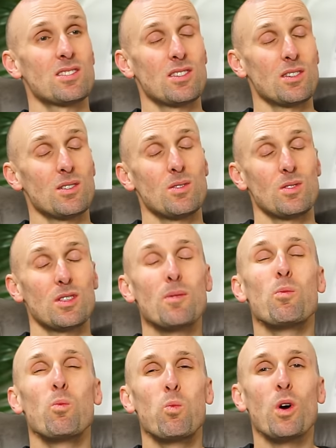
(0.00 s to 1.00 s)
to the
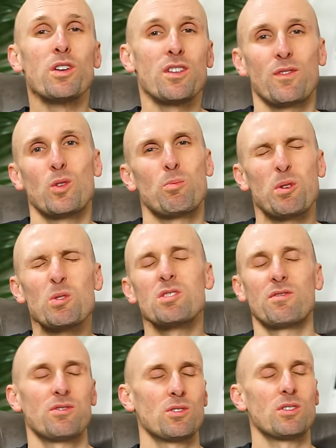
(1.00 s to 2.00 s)
wonderful,
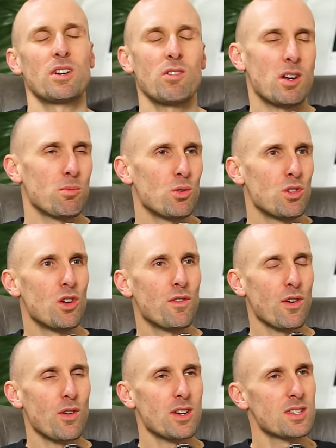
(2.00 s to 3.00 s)
beautiful, incredible New
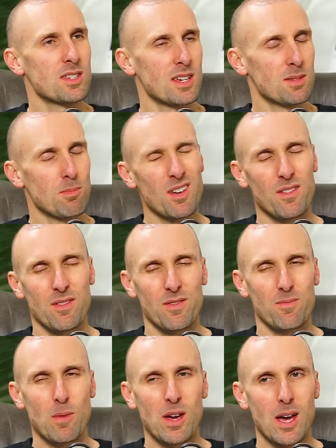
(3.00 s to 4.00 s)
Forest. It is my
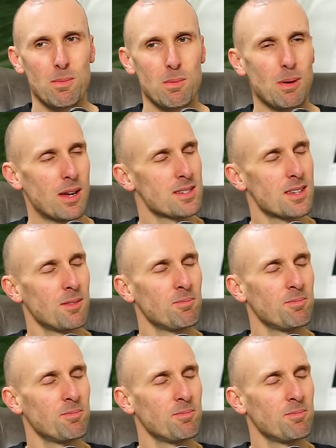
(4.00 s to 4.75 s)
happy place.